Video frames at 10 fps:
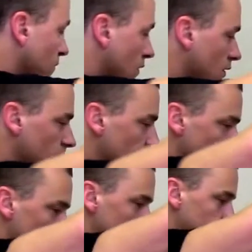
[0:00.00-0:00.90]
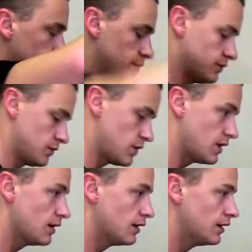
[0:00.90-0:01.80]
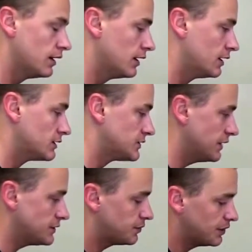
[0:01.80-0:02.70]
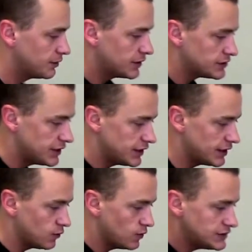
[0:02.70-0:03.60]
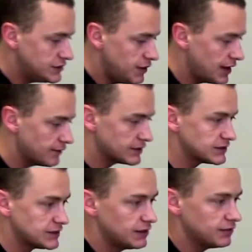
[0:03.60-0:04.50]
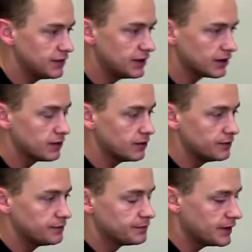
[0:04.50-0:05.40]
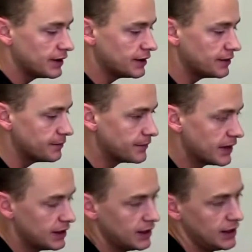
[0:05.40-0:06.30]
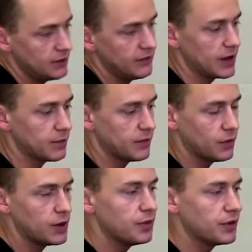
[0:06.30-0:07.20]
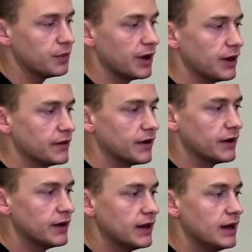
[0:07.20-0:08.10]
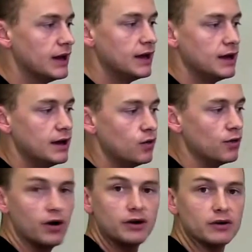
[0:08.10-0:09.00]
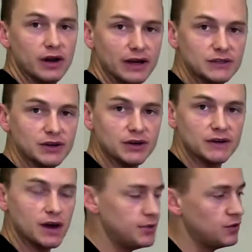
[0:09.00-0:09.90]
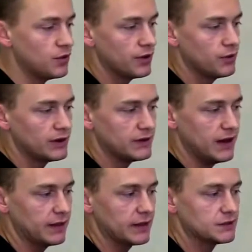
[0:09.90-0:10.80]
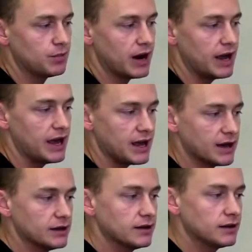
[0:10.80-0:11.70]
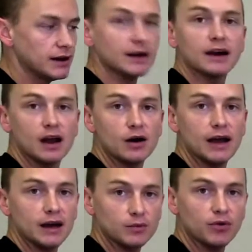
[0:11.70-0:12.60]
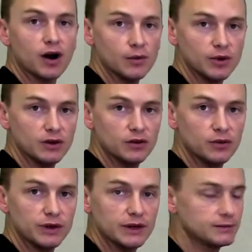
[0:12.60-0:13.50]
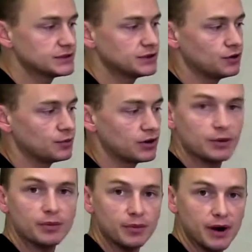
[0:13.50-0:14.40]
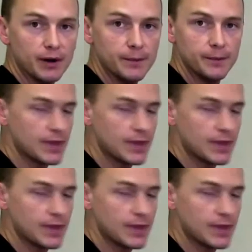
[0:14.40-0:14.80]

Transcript: Okay, so that's pretty much it. Once you have this in the vehicle, in fact, before you put the belt on, with all your lines hooked up, you really want to take this by hand and kind of hand prime it a little bit so you don't burn up the pump.